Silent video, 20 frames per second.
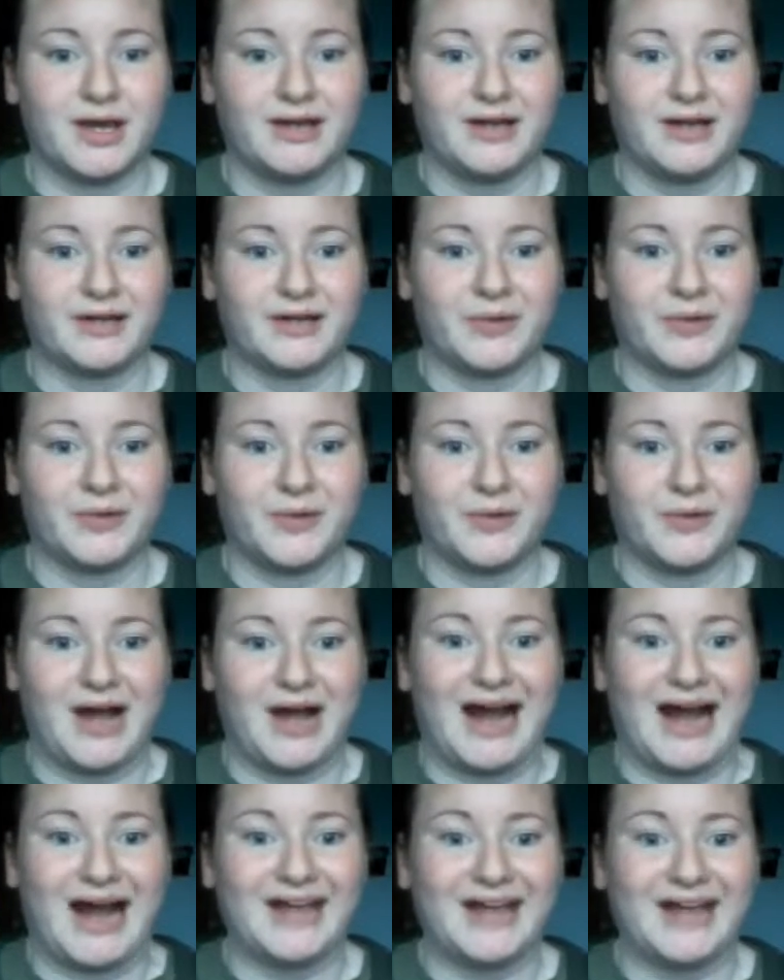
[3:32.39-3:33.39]
Now,
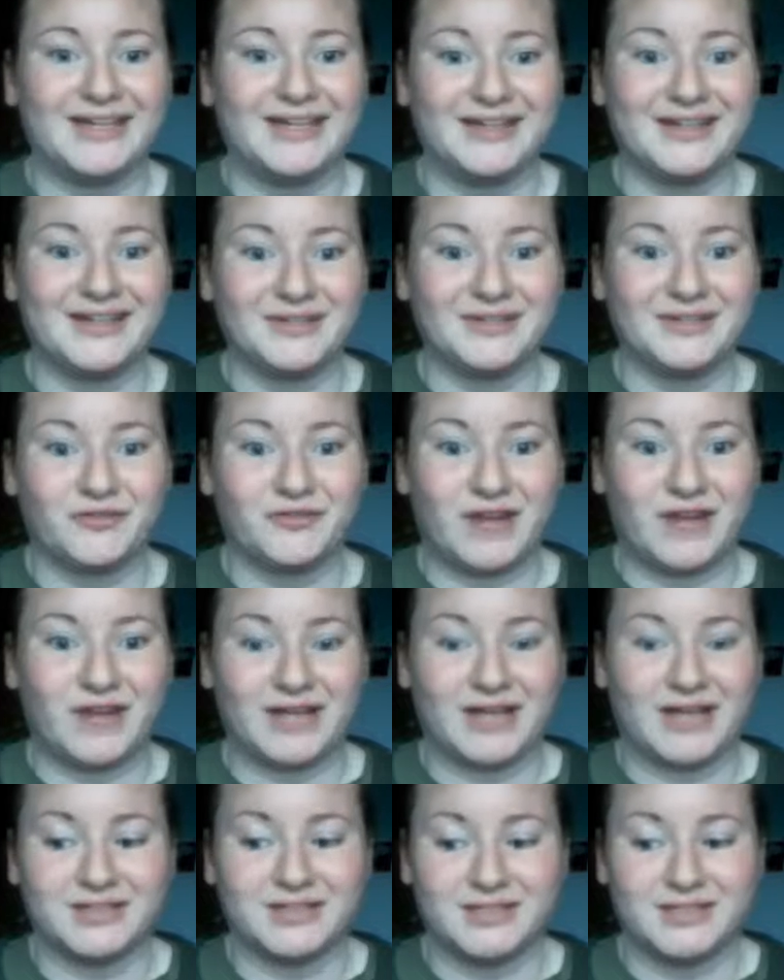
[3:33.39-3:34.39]
I can't
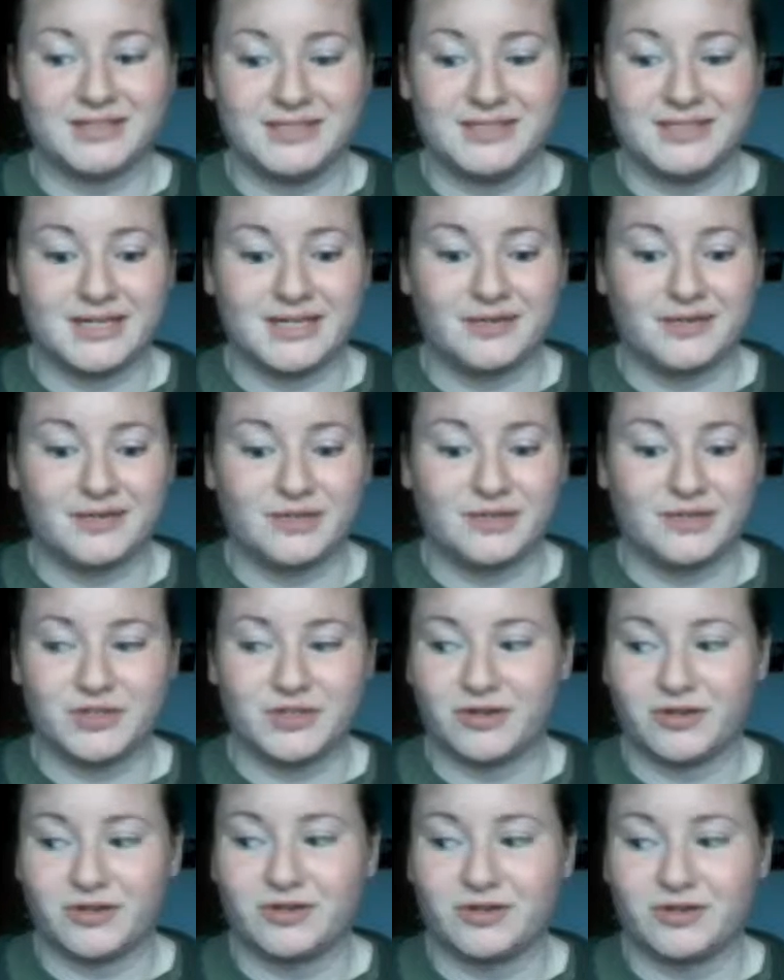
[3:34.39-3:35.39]
find the date of this
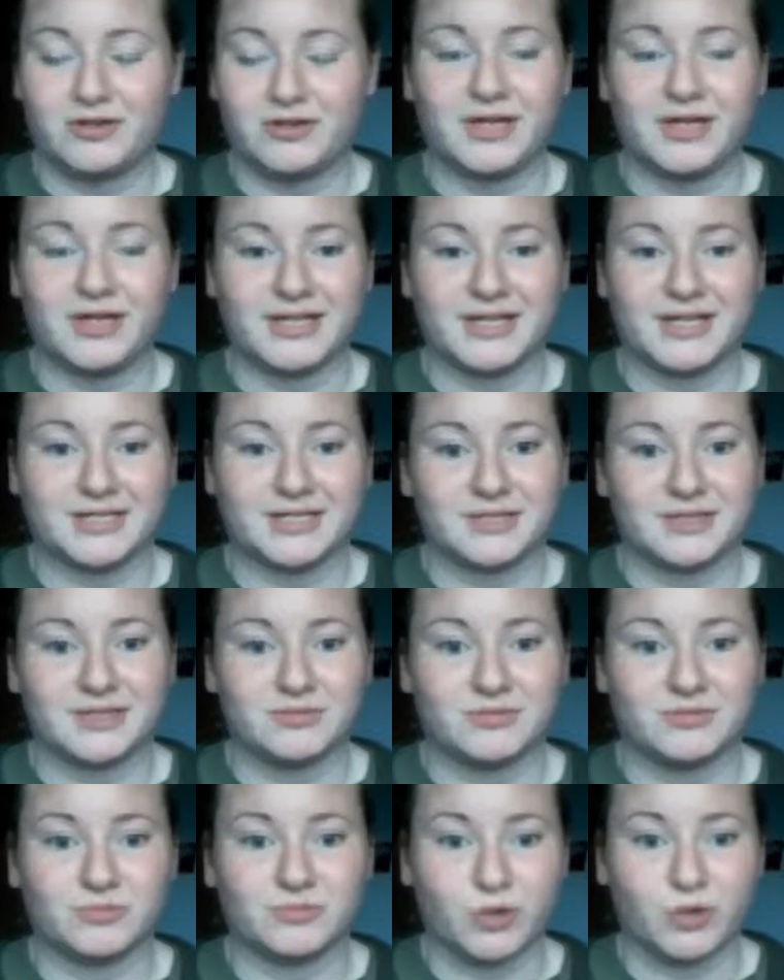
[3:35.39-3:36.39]
article. I guess I
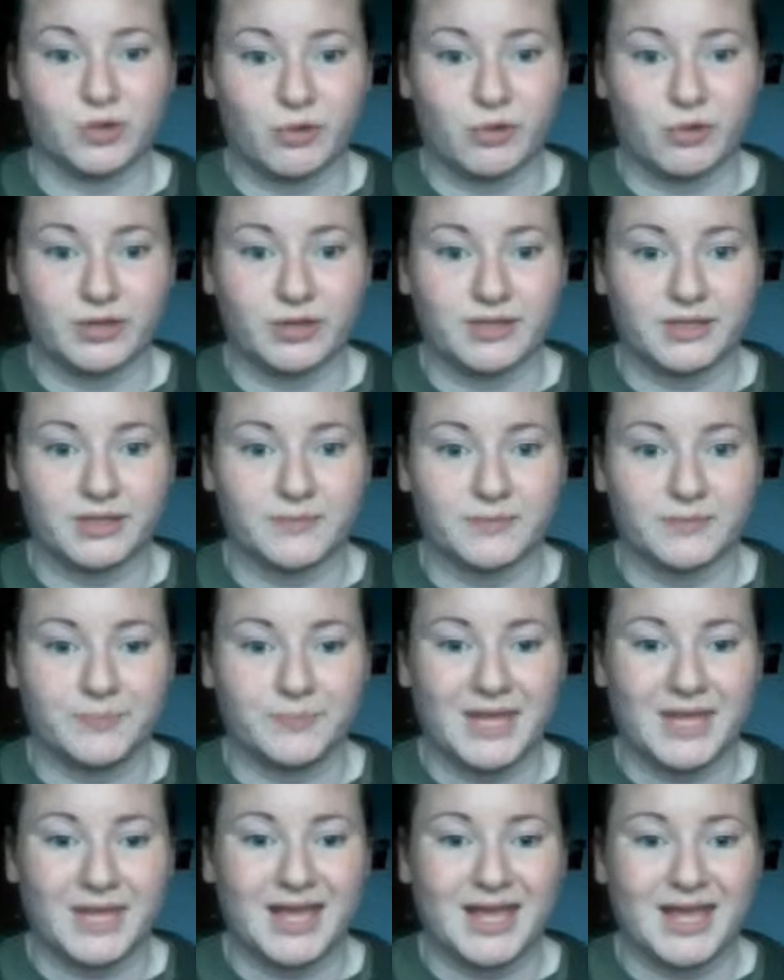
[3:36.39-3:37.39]
didn't record it.
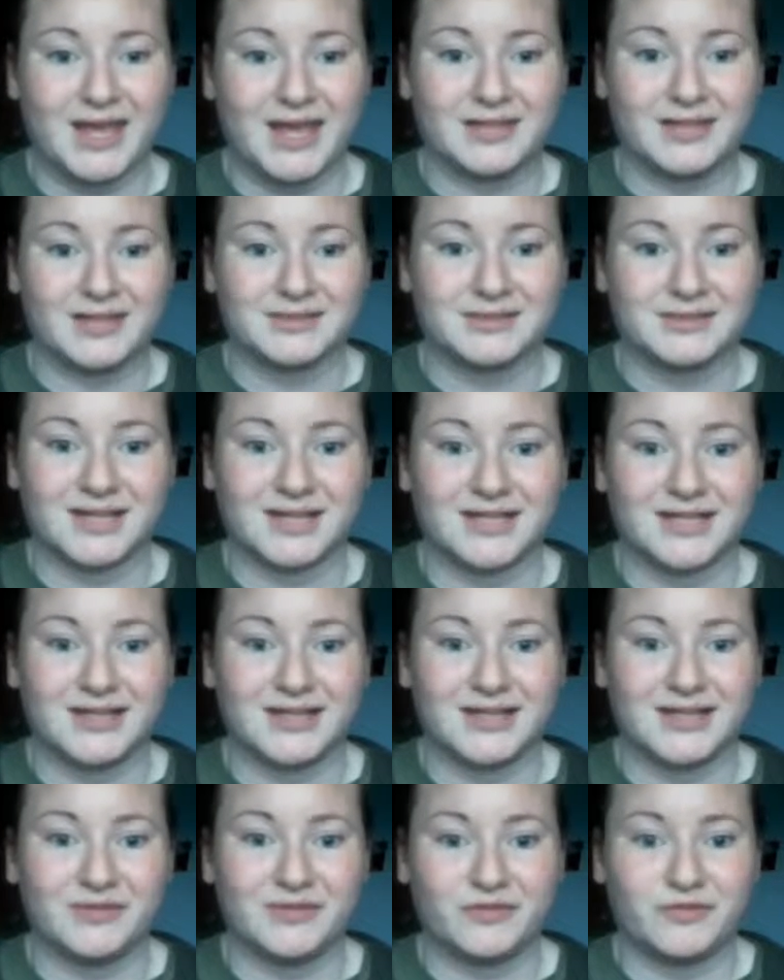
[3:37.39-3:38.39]
And I
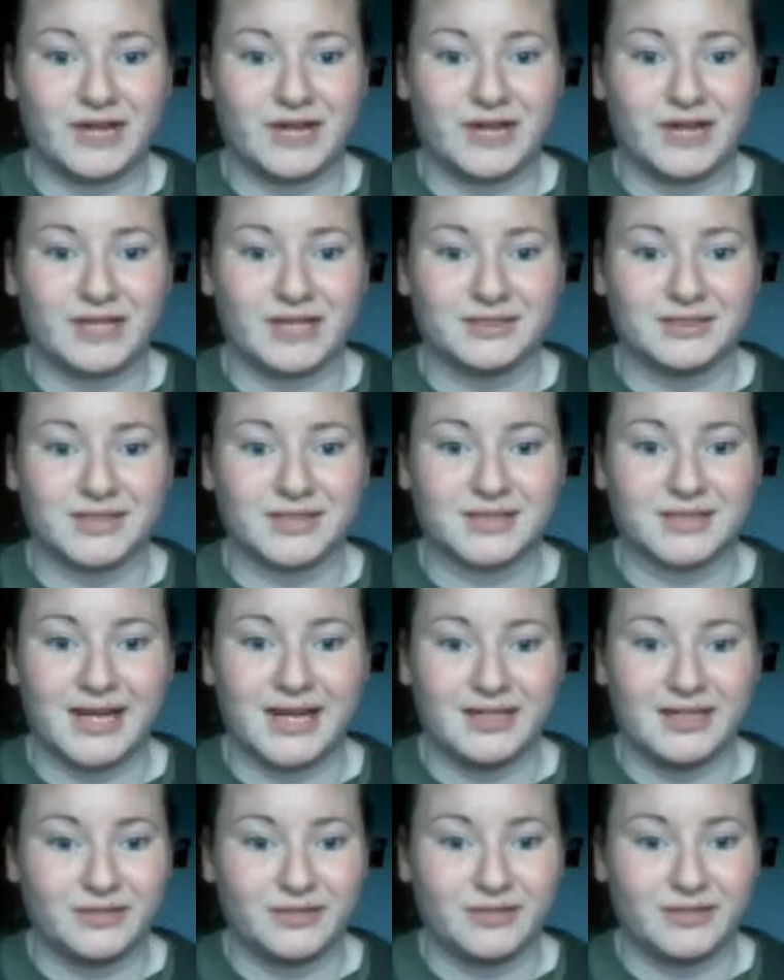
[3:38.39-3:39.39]
can't find
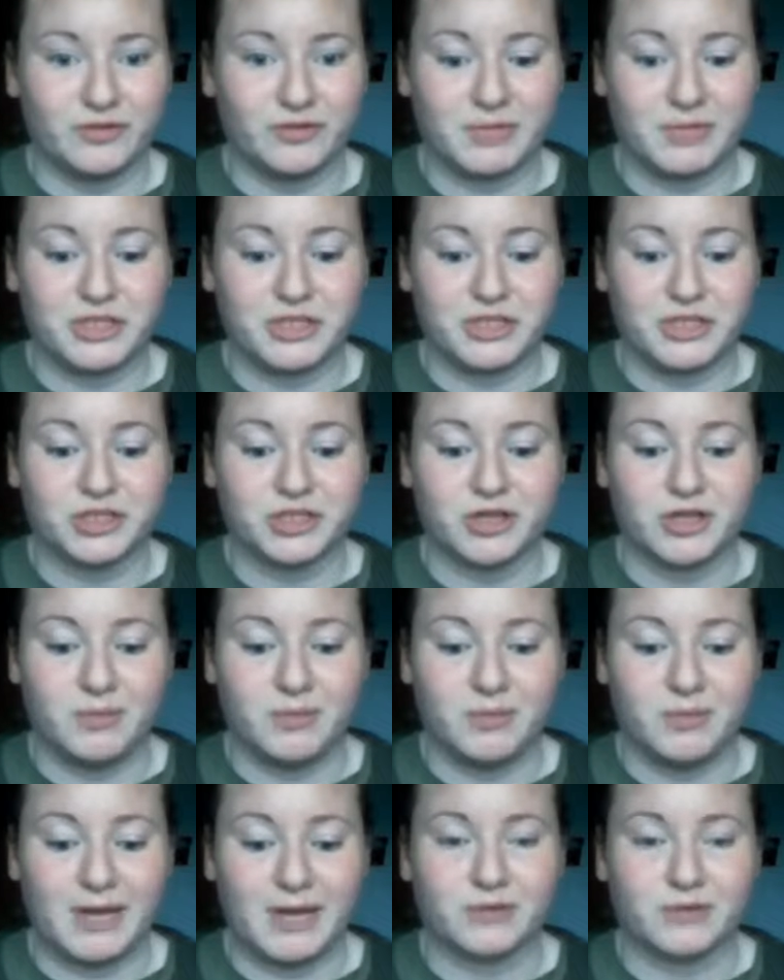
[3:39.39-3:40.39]
any information
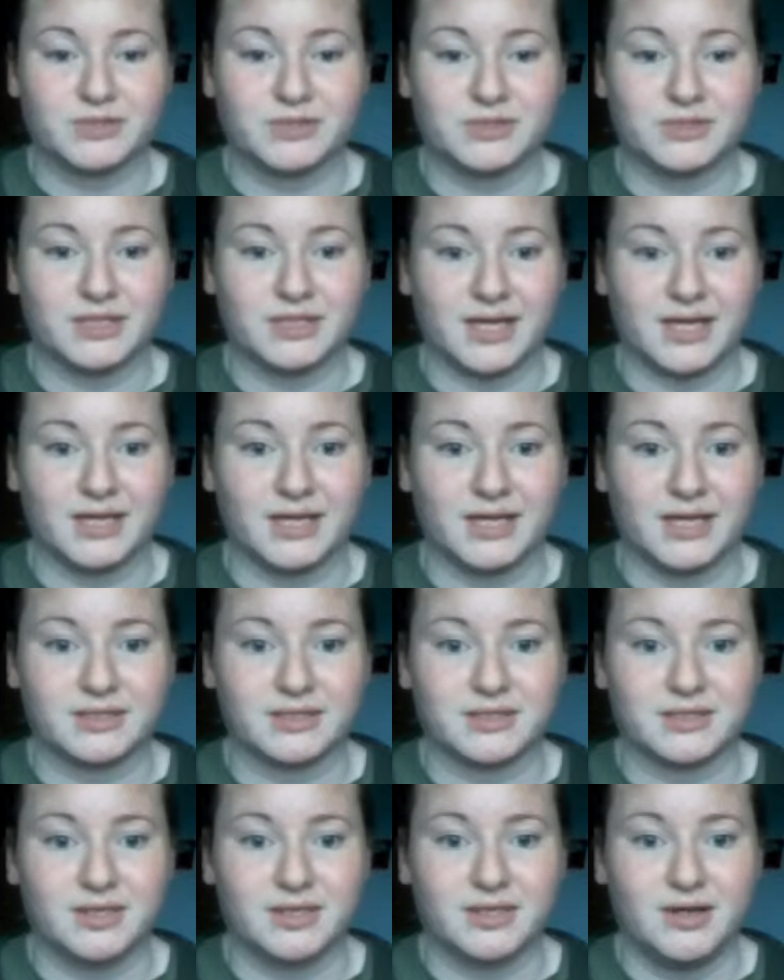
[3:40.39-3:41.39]
about the
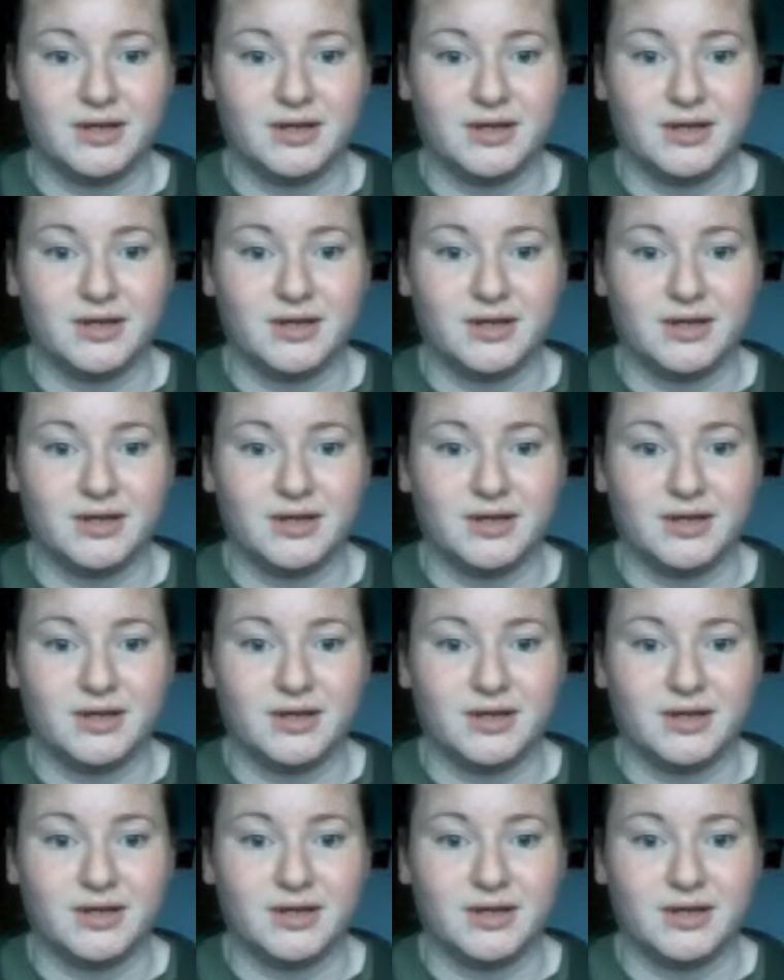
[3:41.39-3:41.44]
case